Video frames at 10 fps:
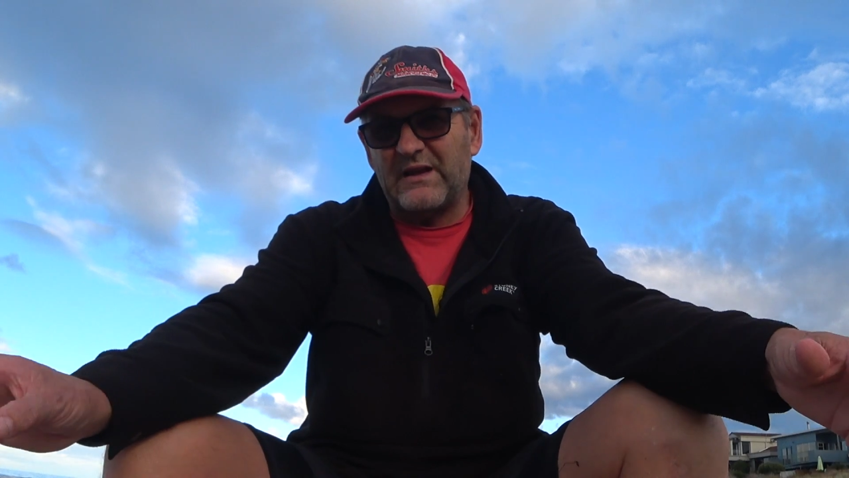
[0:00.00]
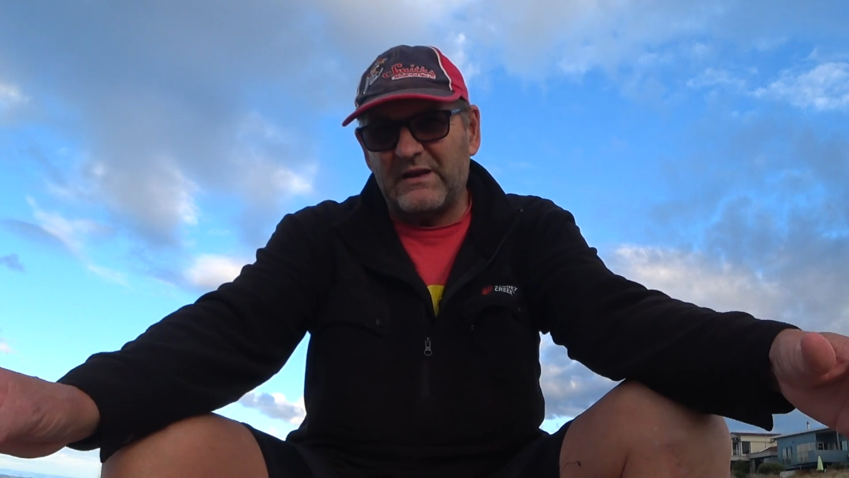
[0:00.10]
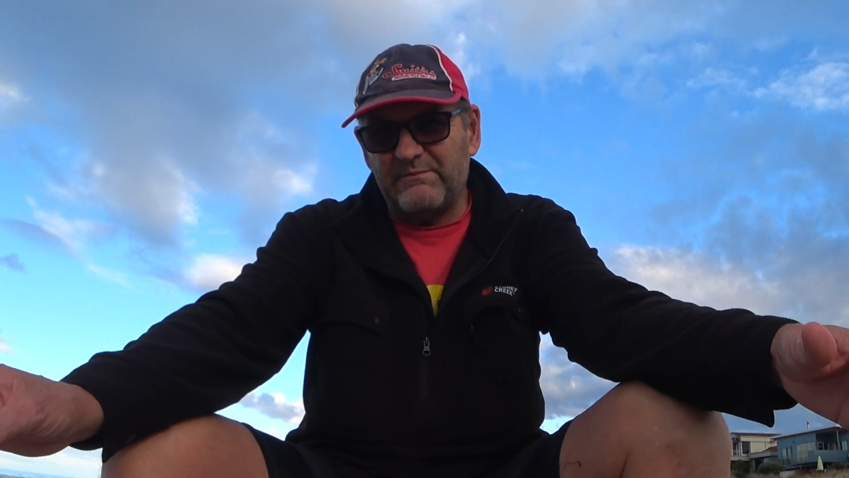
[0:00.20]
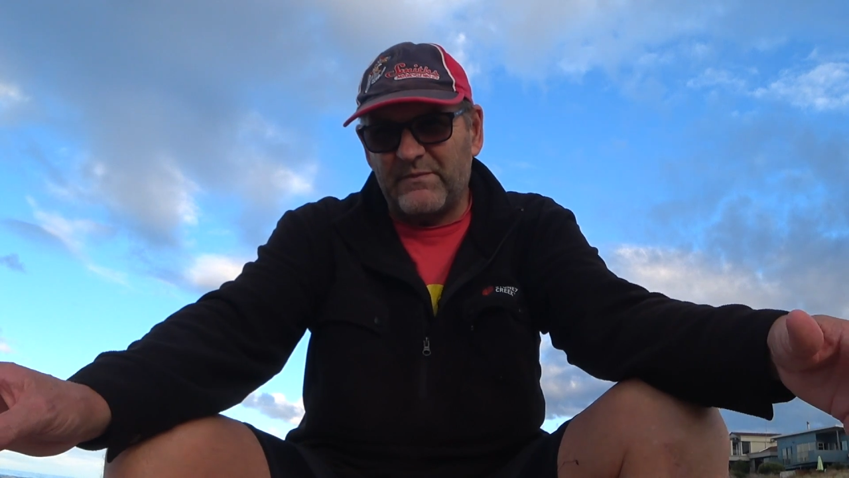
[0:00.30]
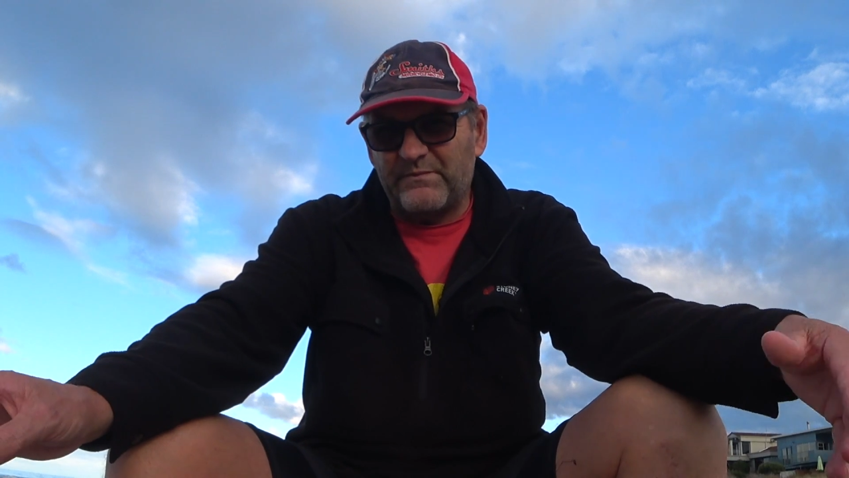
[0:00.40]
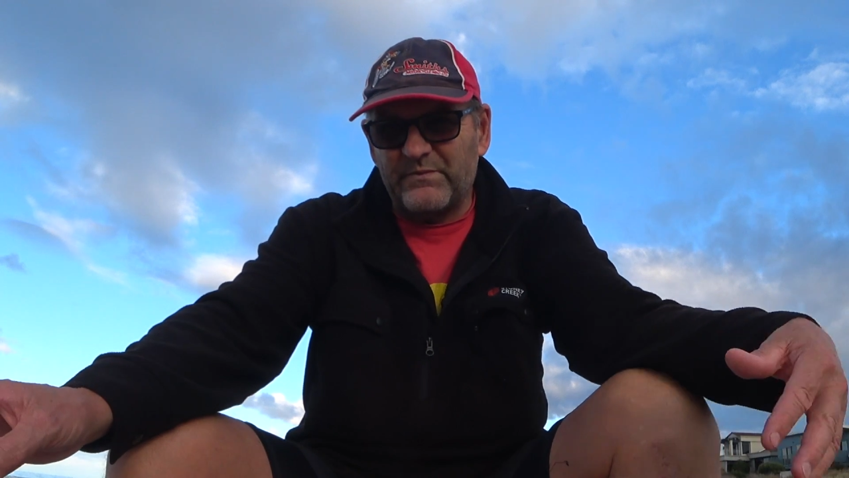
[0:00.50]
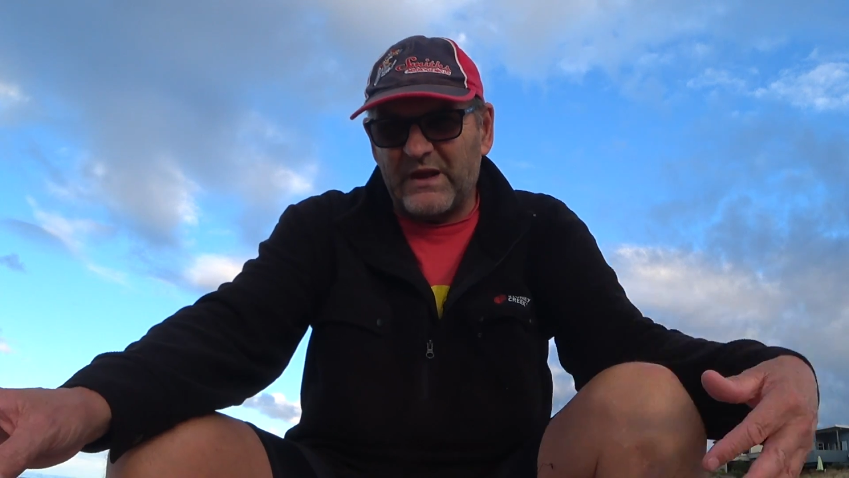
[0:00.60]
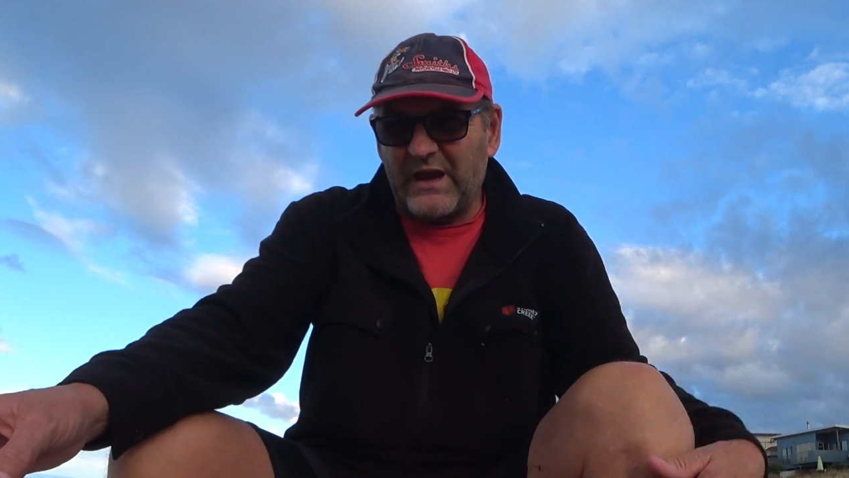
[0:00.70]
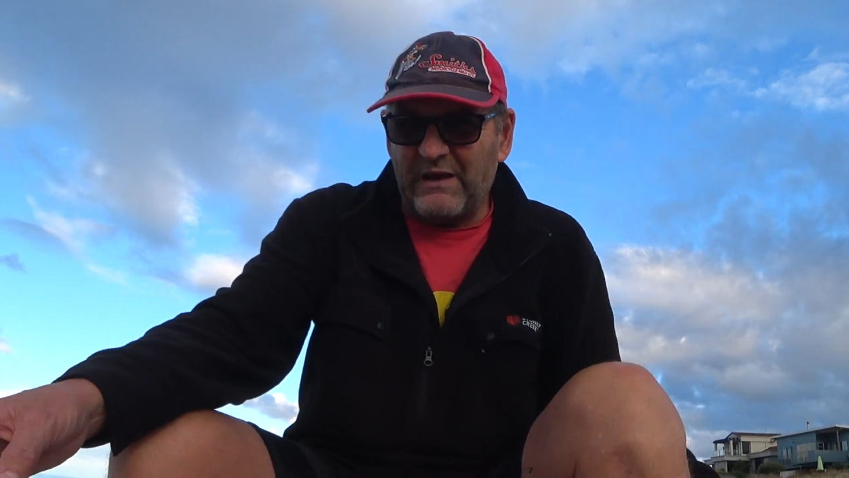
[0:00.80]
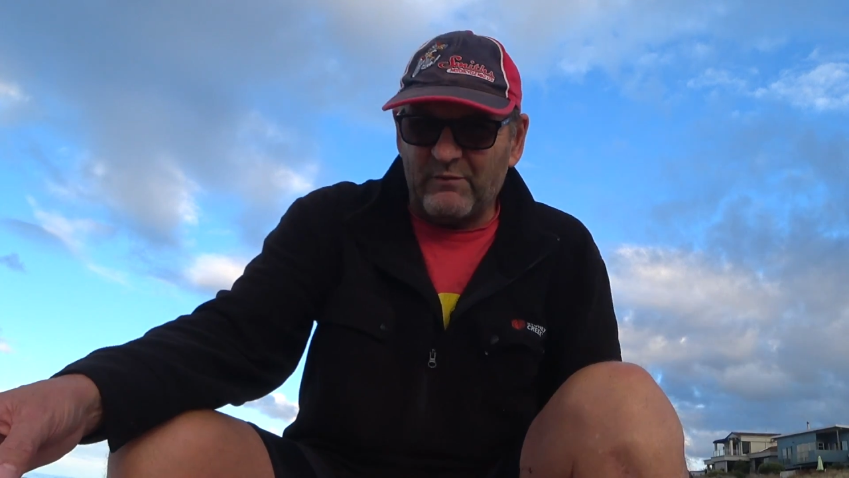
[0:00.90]
the
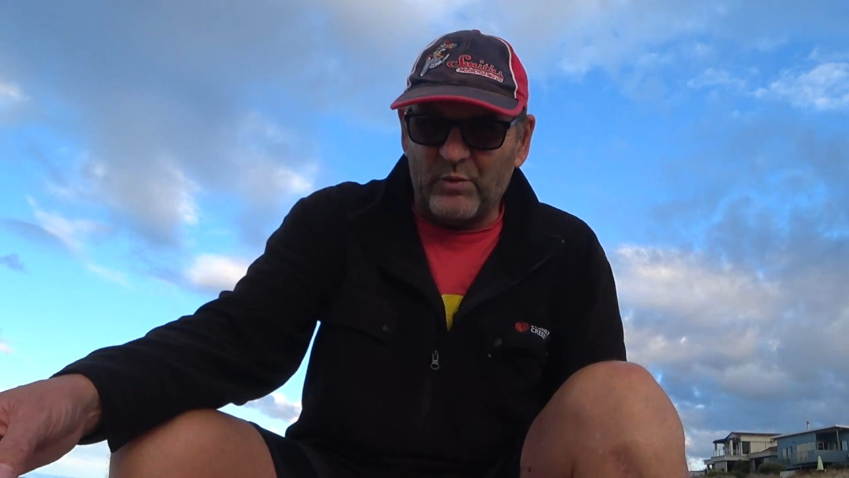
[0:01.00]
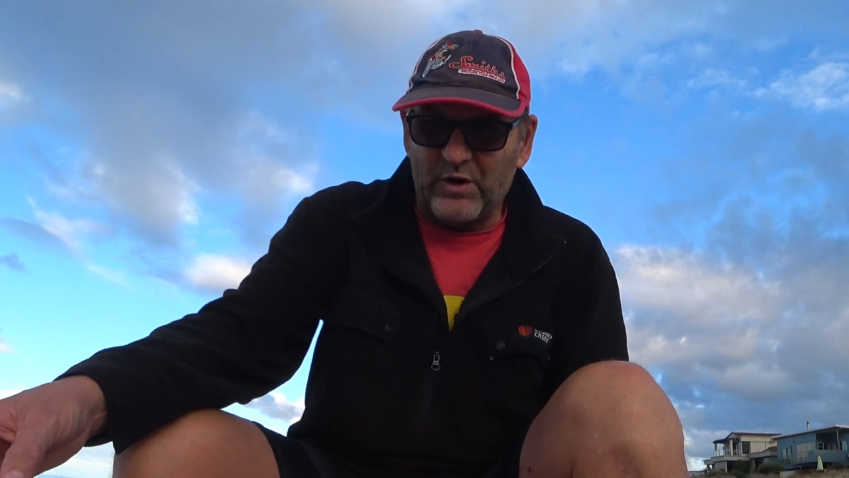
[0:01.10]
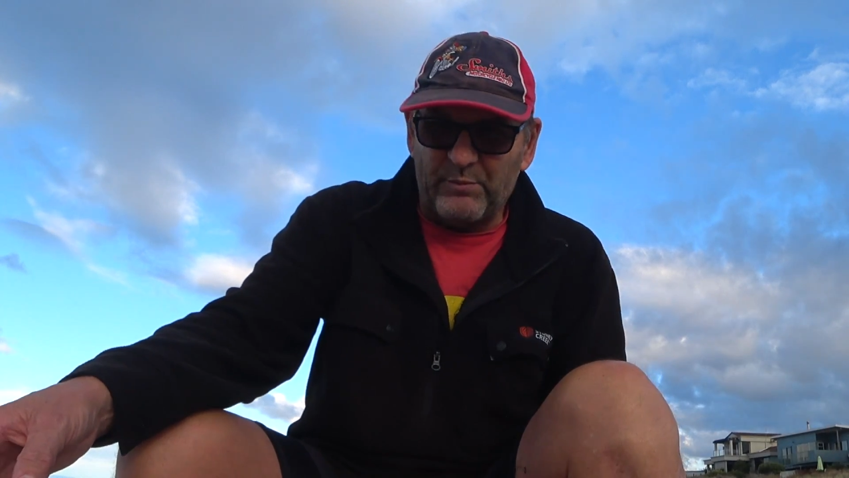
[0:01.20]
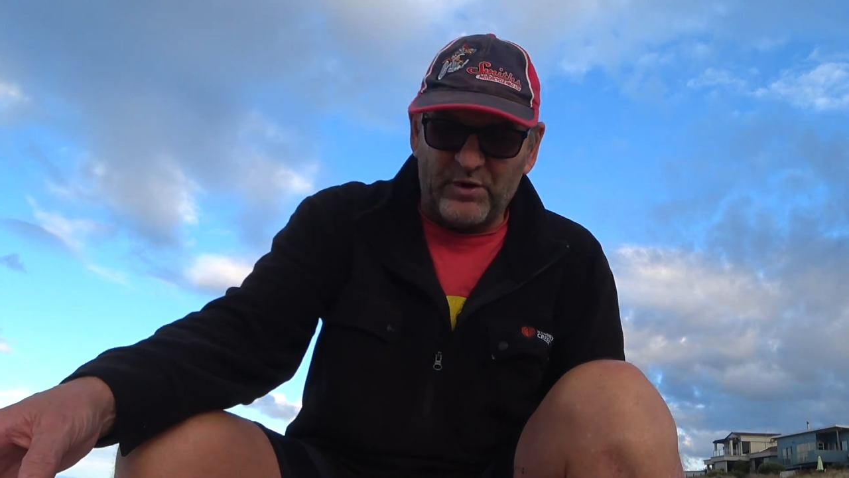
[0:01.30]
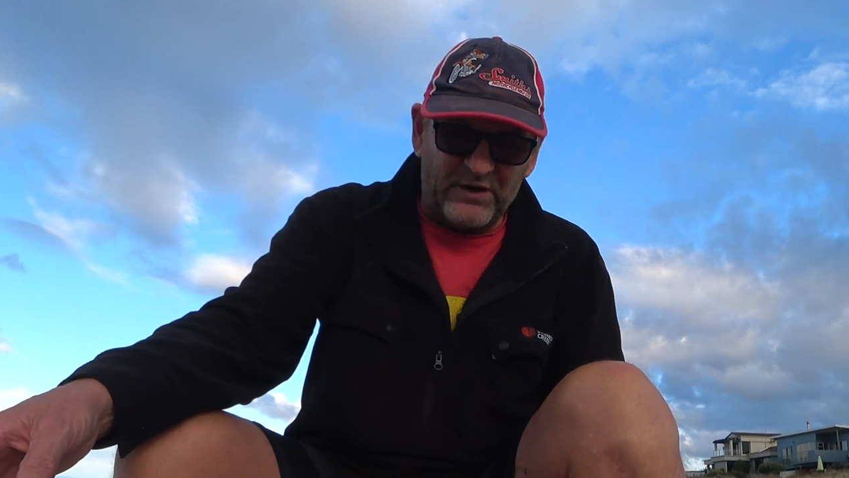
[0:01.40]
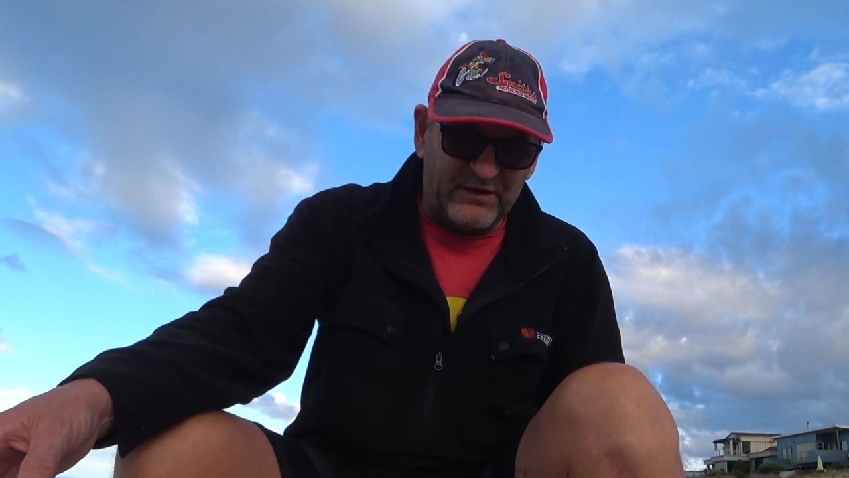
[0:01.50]
have, weren't put